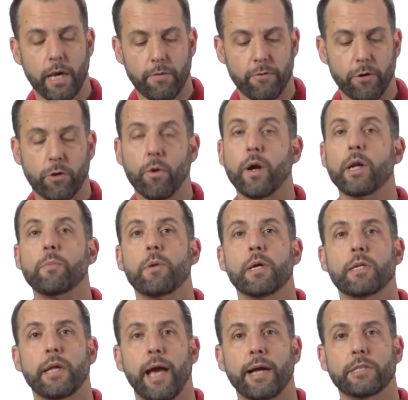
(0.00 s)
If you're going to be
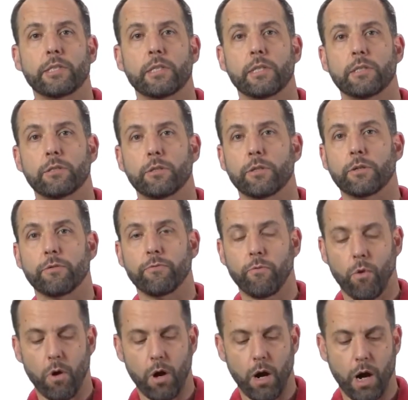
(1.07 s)
attaching this to your
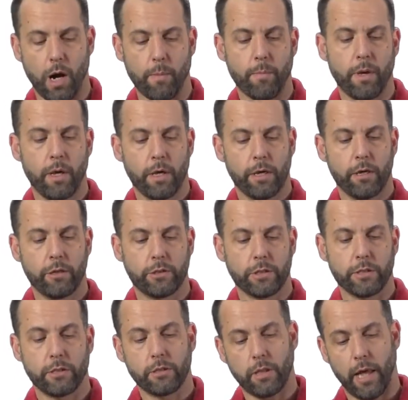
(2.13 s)
forearm, you
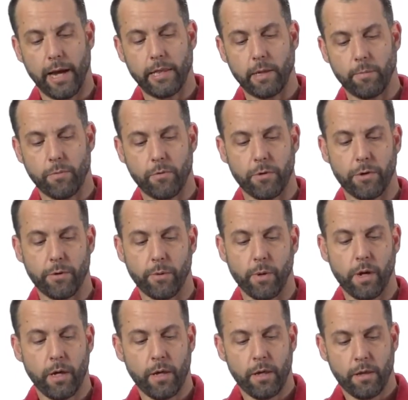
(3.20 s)
should slide them
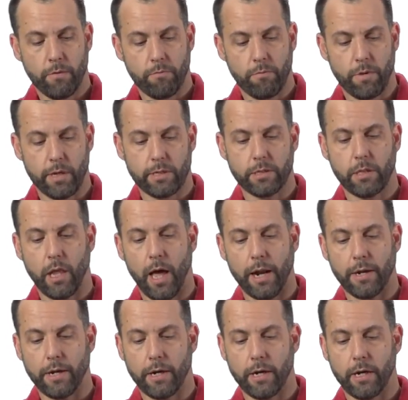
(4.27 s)
through this
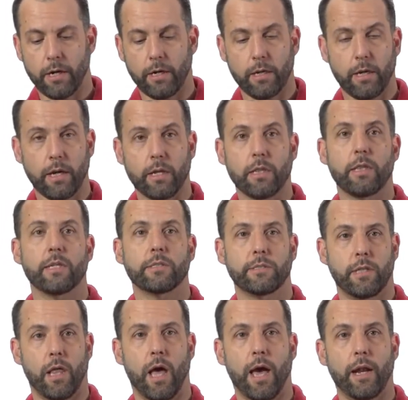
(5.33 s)
slot here and this
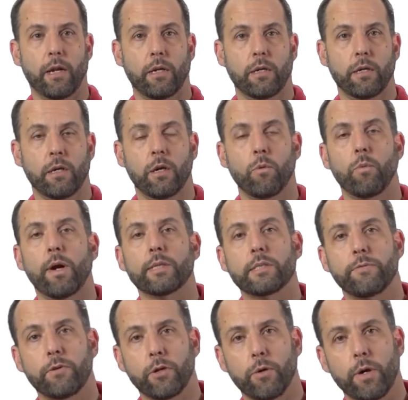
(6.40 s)
slot. Whereas
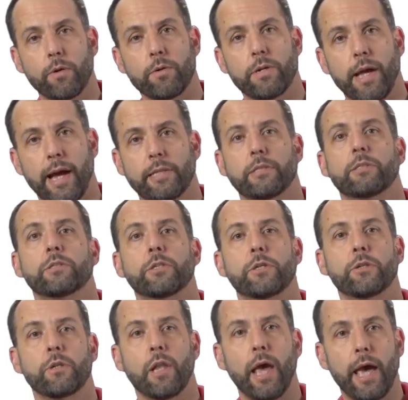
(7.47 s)
if you're going to attach this to
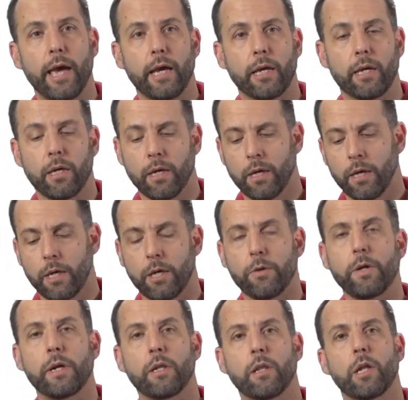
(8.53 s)
your leg,
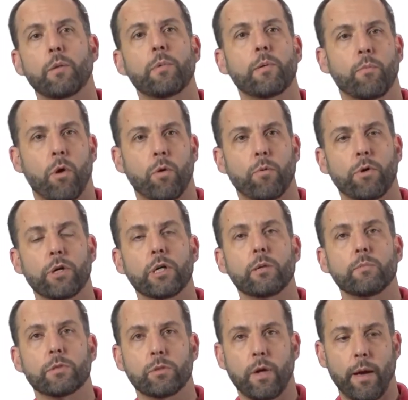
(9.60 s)
you need a little bit more
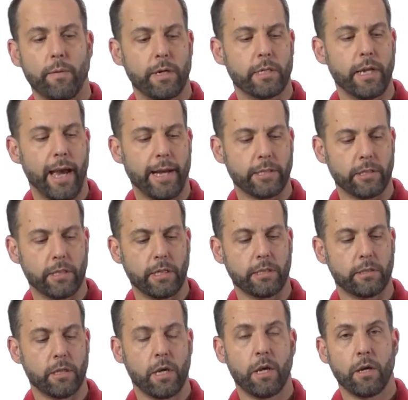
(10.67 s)
room, so I would attach
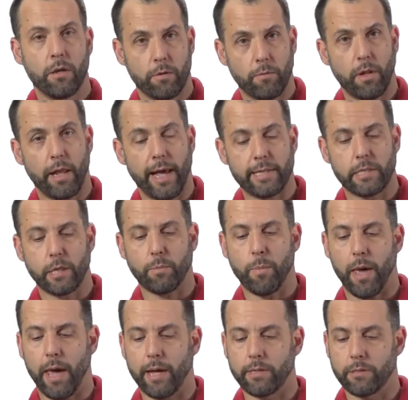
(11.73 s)
these elastic
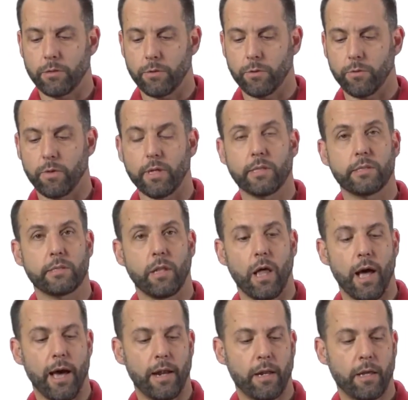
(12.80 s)
bands through this
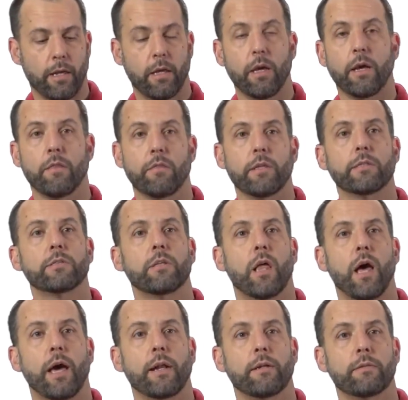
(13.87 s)
slot and this
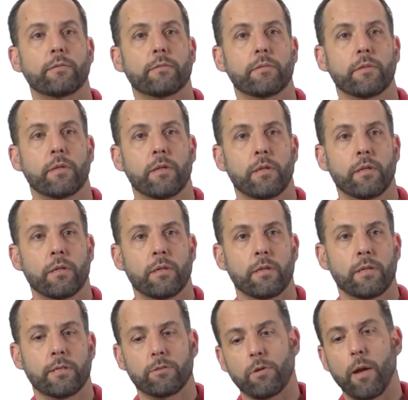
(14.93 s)
slot.
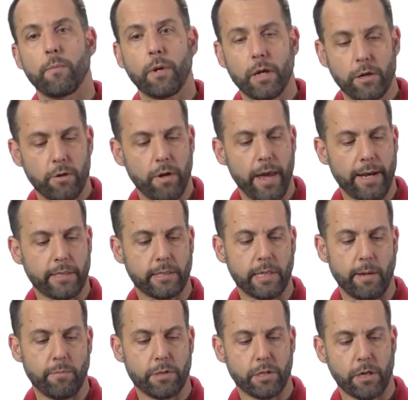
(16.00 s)
So what I'm going to do next is
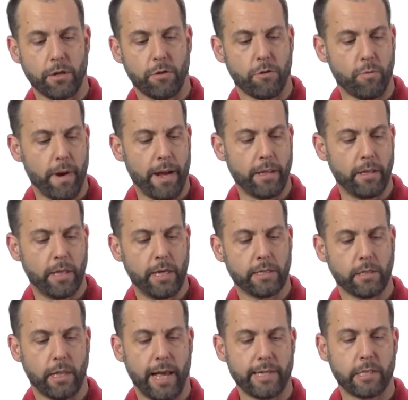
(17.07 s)
I'm just going to thread
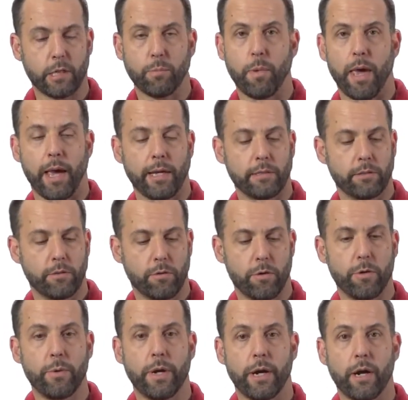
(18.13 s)
these elastic bands
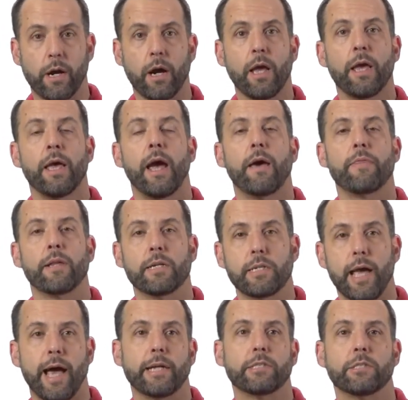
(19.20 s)
through here and then
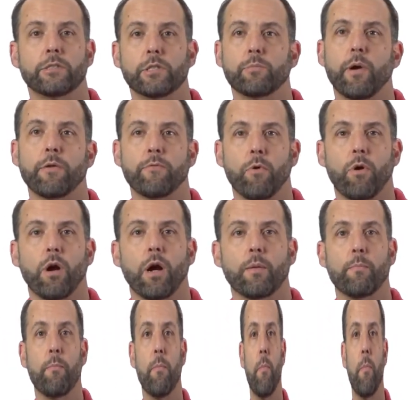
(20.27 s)
attach it to my forearm.